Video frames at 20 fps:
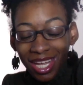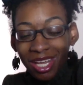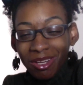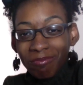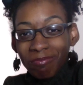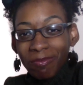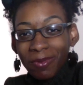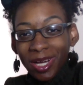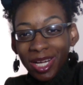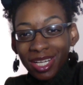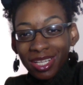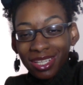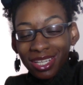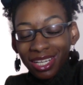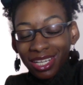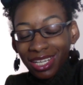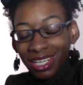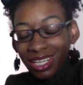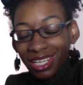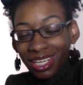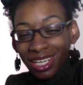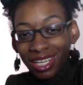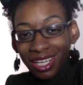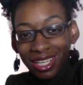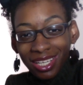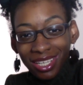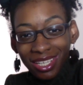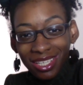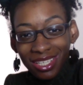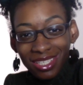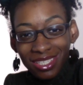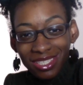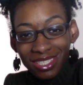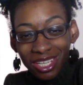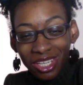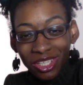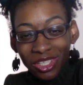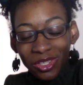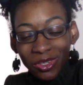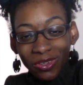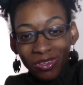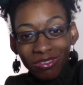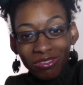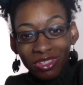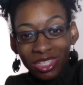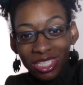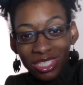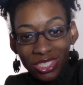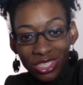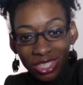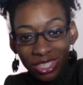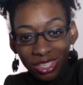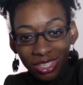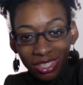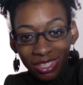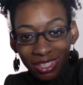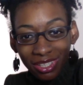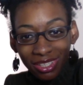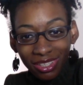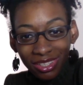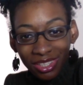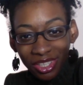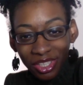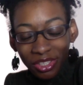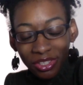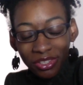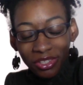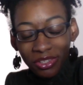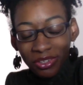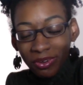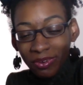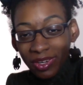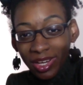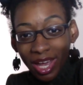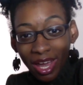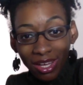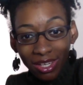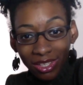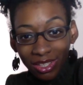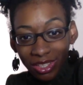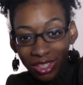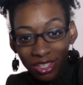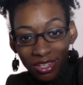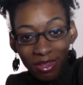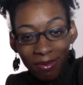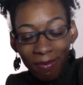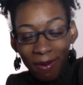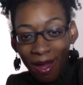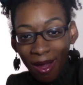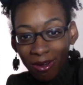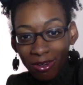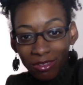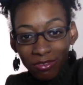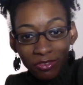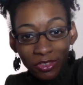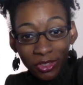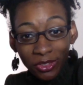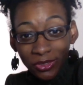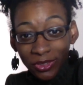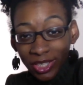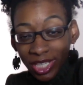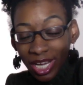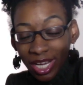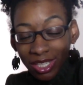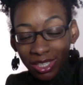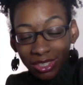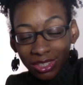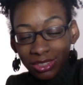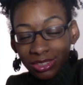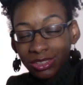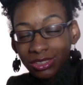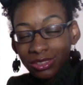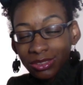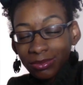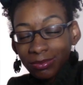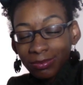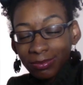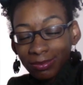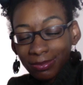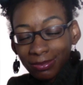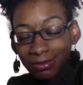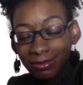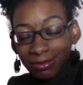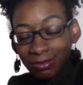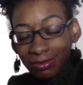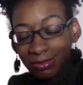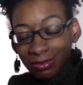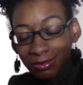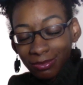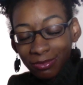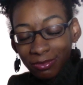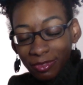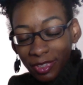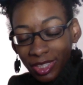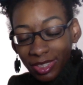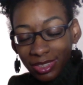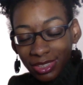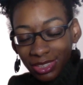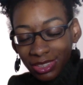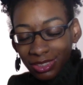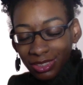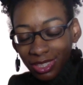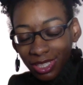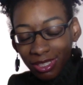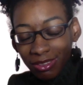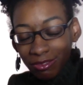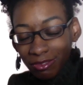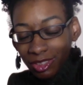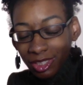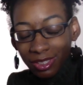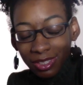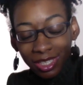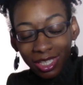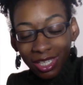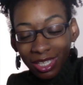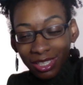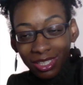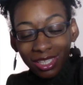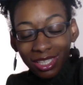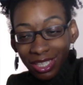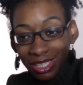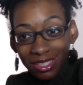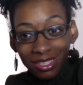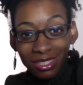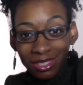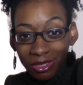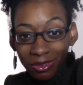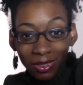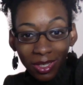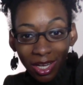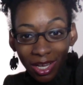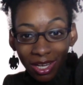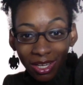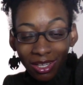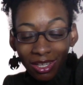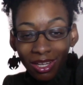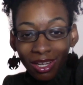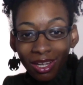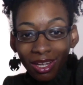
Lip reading: But the key is your vision. You're the creator. You're the powerful creator. Ooh, felt it? I felt that. Yes, okay.